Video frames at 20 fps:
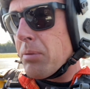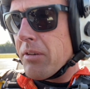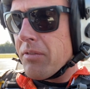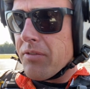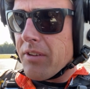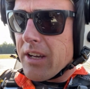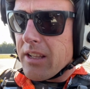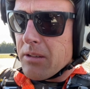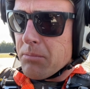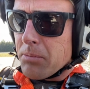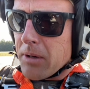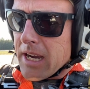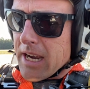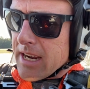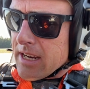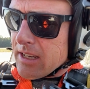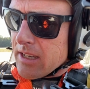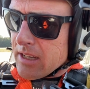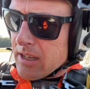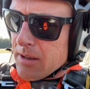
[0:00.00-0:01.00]
followed by
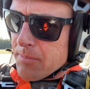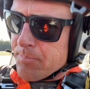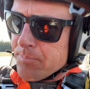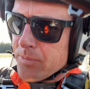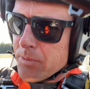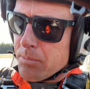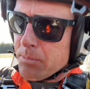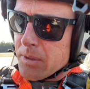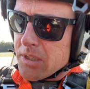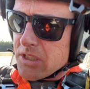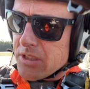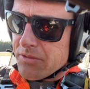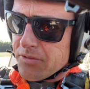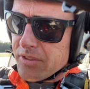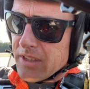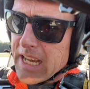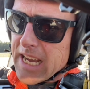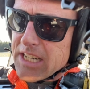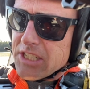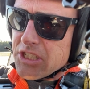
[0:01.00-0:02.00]
a bunch of
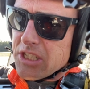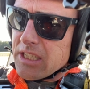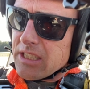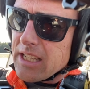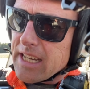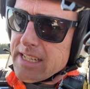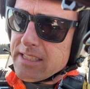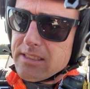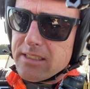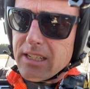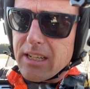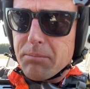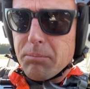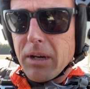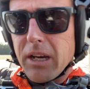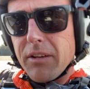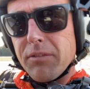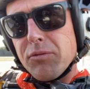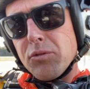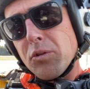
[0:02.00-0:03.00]
flashing lights on
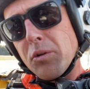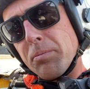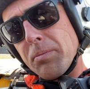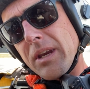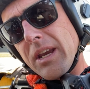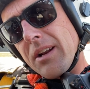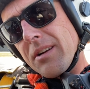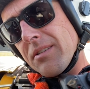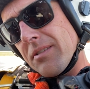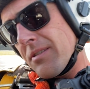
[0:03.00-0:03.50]
my fuel panel.